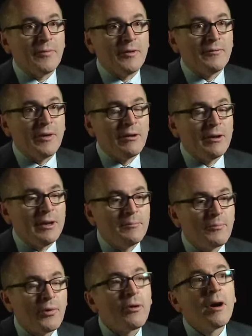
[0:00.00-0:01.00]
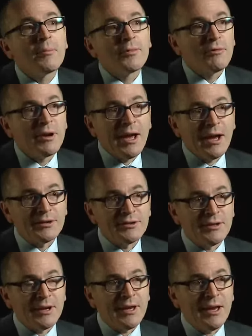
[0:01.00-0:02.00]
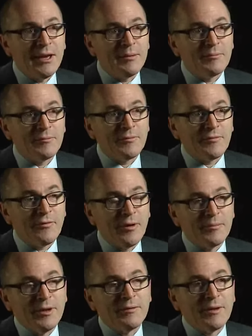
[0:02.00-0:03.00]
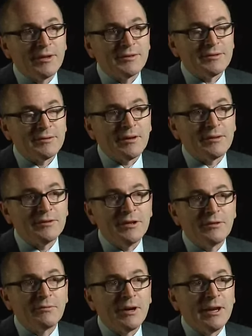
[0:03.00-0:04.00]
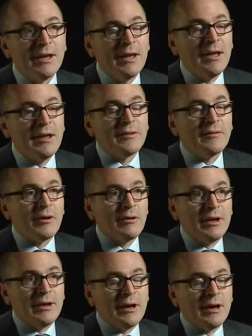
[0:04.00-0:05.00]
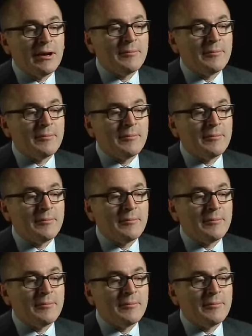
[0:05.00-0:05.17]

very prompt reaction that came from the events on the G20, the very